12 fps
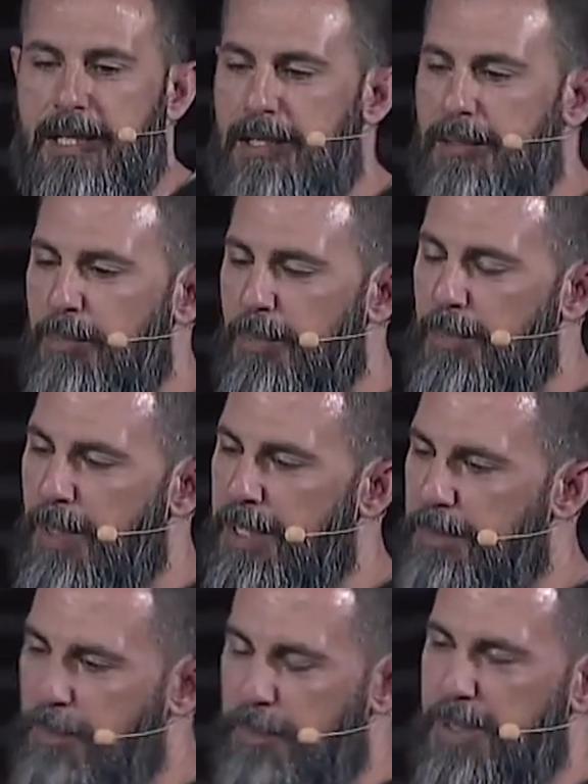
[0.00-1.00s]
a
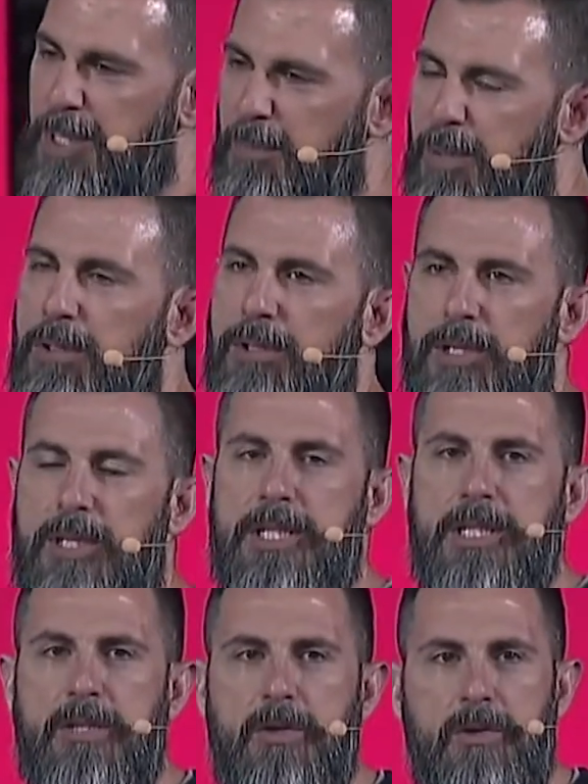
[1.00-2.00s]
typical
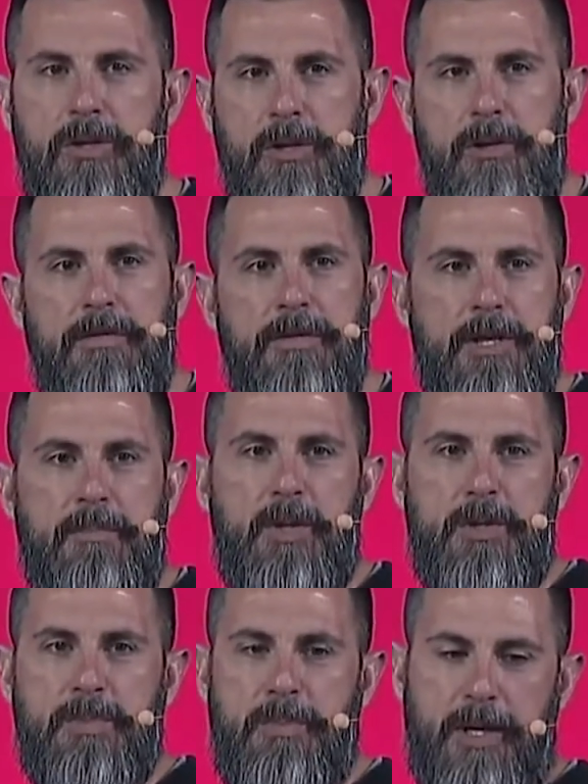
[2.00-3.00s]
13-year-old girl for the
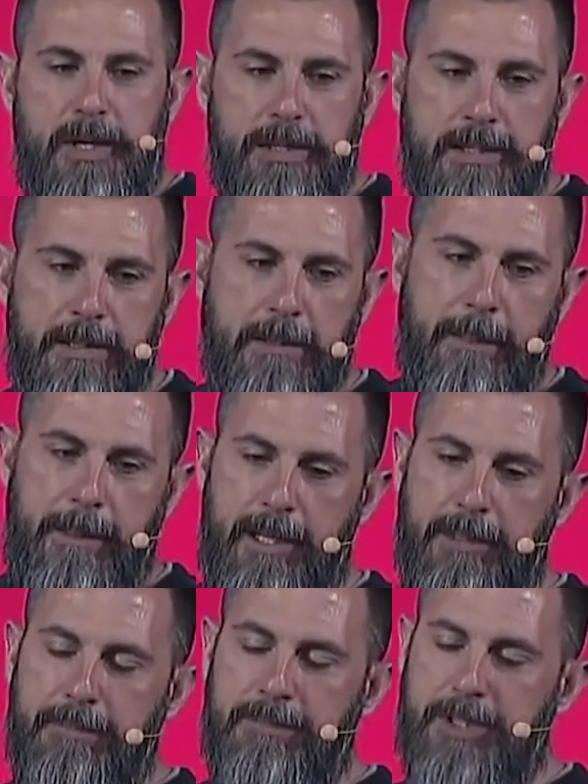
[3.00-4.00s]
most part.
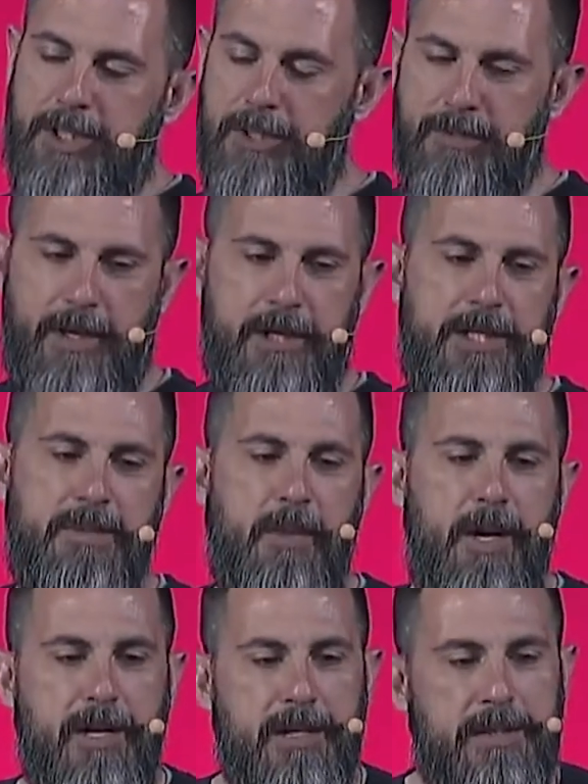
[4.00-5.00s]
She's very
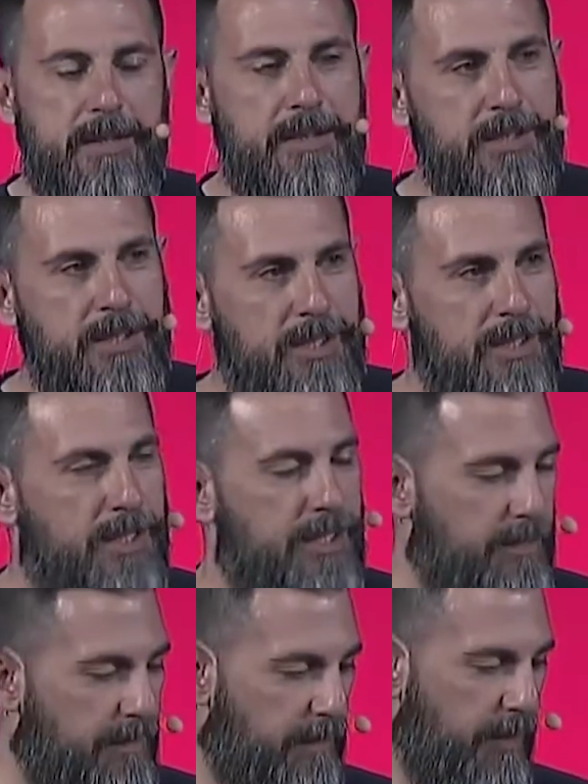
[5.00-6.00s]
smart.
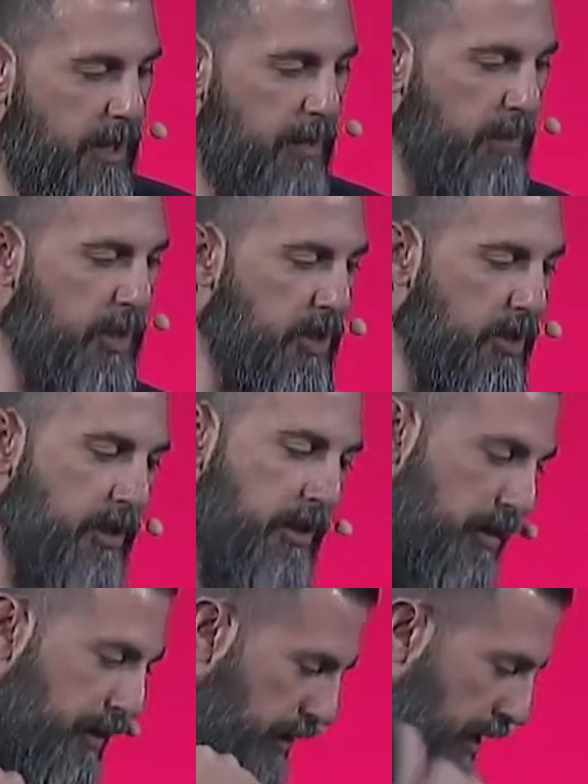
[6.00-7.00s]
She's very
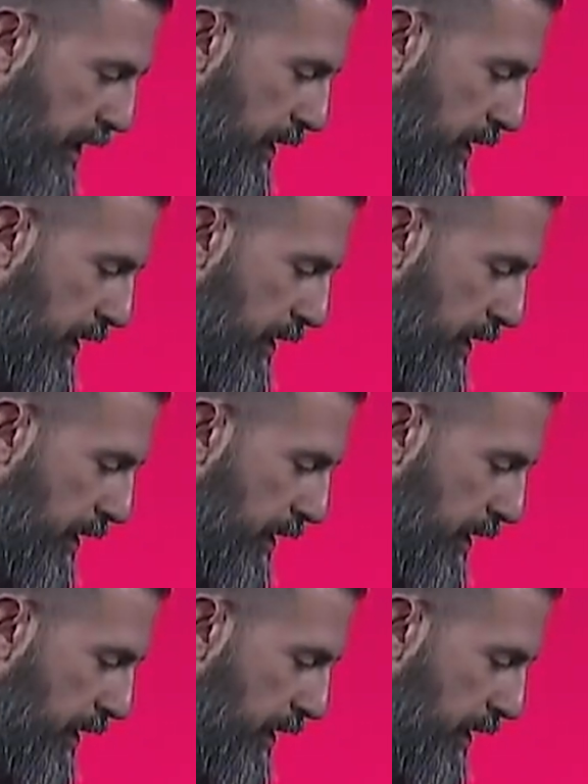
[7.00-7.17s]
mature,